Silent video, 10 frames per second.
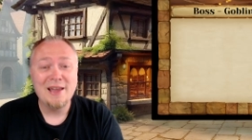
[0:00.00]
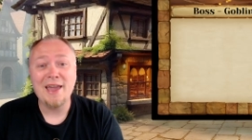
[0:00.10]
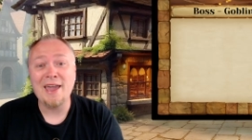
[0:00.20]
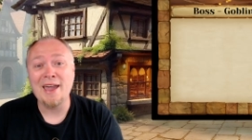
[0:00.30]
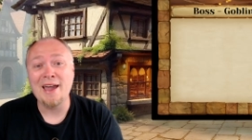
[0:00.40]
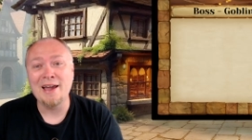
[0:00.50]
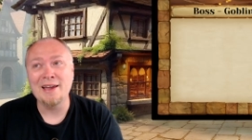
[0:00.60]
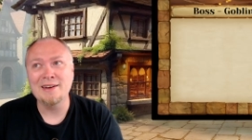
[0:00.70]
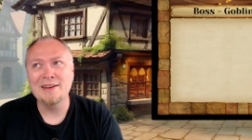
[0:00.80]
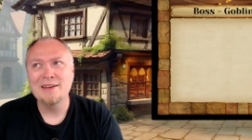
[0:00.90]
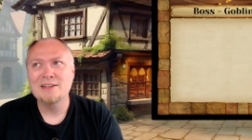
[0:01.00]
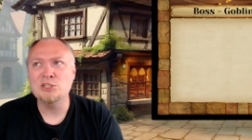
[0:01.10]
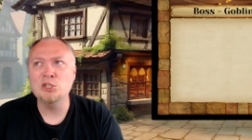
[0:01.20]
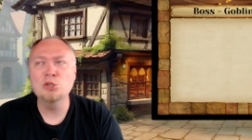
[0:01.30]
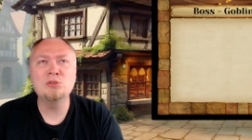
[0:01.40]
And
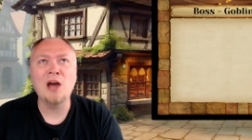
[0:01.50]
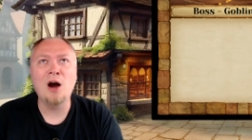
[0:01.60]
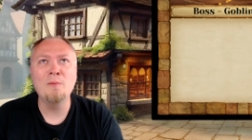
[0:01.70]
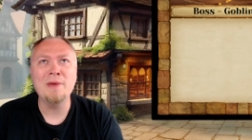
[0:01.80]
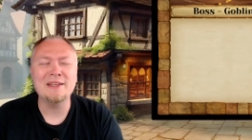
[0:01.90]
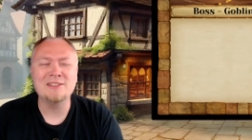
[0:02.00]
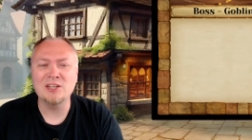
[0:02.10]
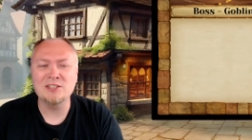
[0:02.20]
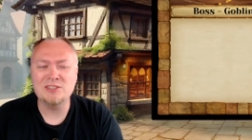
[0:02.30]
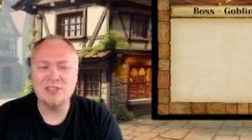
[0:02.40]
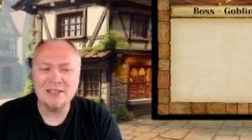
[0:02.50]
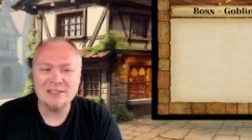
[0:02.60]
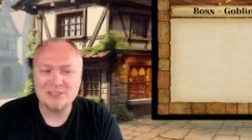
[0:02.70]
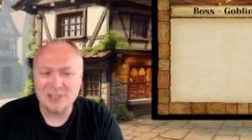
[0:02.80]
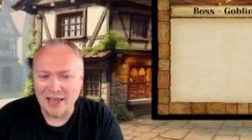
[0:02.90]
you tell me, does
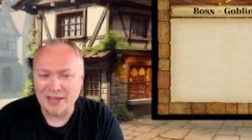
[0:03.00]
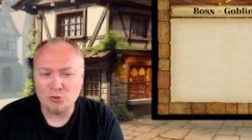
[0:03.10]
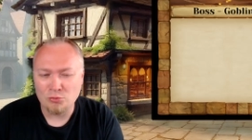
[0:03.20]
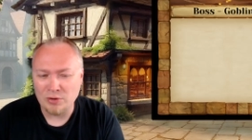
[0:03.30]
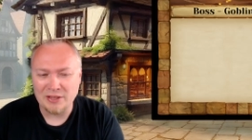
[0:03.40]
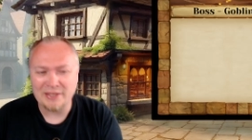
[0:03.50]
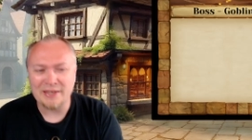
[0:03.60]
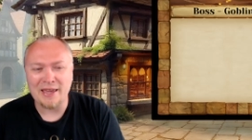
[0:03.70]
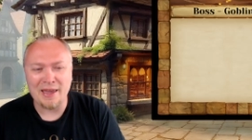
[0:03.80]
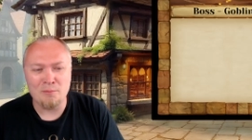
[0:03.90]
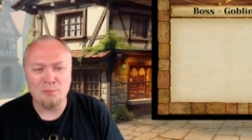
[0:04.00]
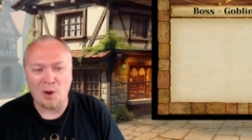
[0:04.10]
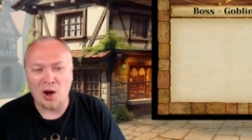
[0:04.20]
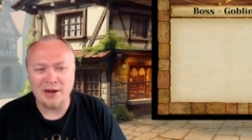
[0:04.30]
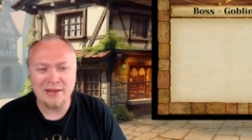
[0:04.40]
this like really
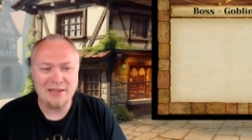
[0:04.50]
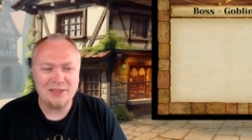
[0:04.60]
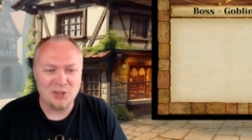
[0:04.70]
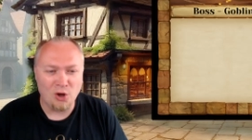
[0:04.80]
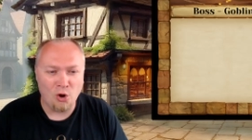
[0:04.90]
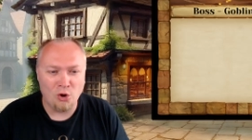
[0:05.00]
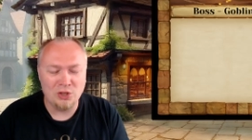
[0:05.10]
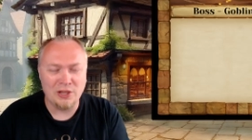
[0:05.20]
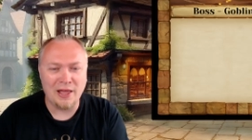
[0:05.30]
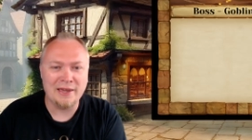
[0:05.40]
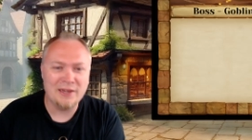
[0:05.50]
embody the whole like